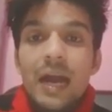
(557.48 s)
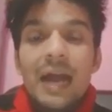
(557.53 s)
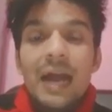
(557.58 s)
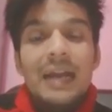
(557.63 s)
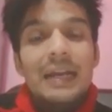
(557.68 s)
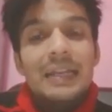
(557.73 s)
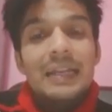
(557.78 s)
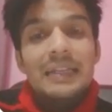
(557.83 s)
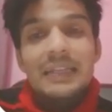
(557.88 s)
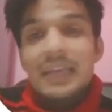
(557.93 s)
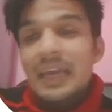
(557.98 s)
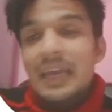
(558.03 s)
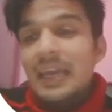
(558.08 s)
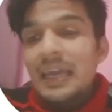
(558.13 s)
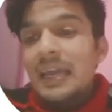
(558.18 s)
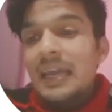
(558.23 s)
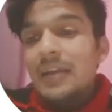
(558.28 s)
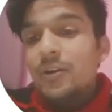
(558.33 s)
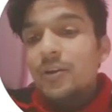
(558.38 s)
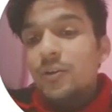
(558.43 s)
and
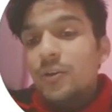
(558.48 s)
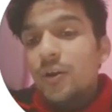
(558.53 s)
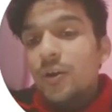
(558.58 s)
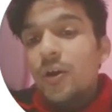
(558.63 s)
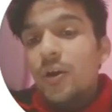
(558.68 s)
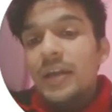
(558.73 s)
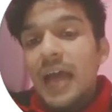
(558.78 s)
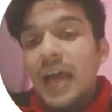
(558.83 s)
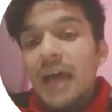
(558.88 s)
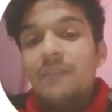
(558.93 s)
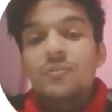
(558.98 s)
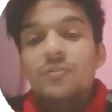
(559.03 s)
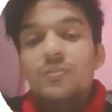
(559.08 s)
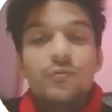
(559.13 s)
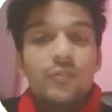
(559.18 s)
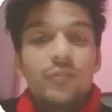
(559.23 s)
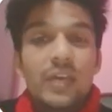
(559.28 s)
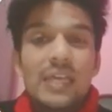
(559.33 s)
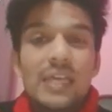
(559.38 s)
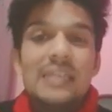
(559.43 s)
they do not have
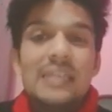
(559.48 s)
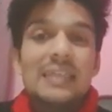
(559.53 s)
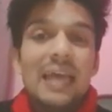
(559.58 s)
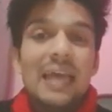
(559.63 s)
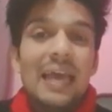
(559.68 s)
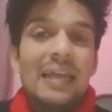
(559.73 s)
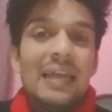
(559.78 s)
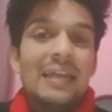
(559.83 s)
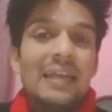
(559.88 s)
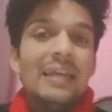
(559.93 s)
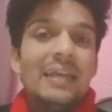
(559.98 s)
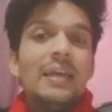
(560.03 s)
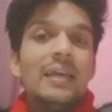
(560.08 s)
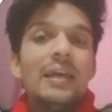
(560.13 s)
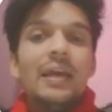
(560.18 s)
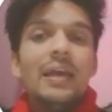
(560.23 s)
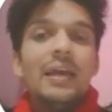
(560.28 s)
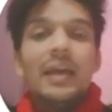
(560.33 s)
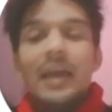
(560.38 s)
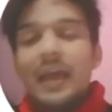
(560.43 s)
to face
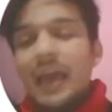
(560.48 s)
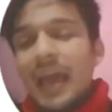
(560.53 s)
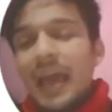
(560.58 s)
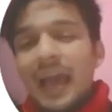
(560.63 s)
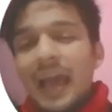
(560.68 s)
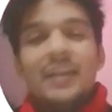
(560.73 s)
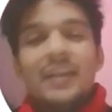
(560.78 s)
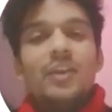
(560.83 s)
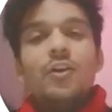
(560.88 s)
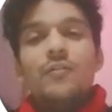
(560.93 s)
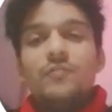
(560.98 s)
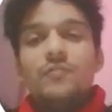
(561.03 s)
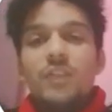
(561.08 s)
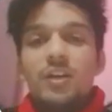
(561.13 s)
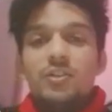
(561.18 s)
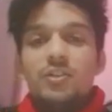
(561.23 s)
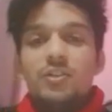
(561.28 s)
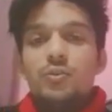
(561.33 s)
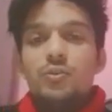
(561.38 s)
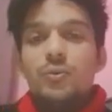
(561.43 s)
any of
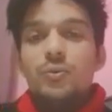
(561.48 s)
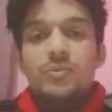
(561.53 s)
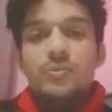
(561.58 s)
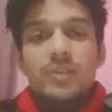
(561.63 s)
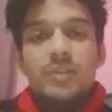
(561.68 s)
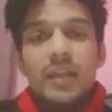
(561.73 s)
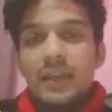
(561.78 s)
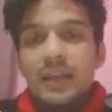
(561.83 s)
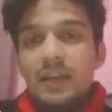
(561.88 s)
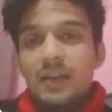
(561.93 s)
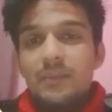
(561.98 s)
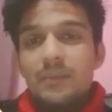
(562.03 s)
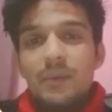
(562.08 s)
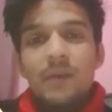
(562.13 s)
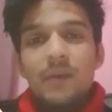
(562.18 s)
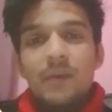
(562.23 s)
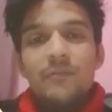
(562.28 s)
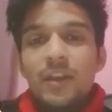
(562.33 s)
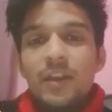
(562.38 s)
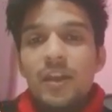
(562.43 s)
the issues like
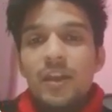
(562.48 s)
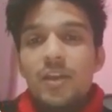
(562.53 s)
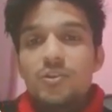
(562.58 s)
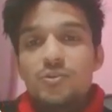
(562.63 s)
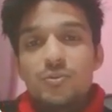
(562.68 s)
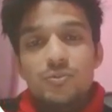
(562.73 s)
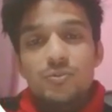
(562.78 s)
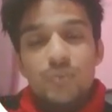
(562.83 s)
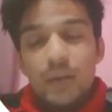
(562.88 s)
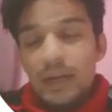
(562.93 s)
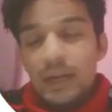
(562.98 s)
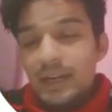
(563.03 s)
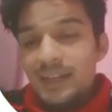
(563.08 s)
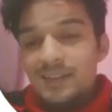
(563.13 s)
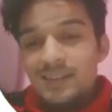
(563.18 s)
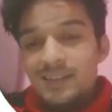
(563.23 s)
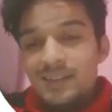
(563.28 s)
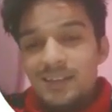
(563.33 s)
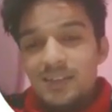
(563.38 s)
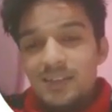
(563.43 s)
buffering issues or
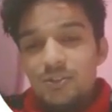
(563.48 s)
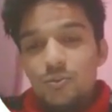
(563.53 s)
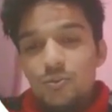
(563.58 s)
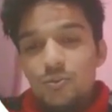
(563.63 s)
latency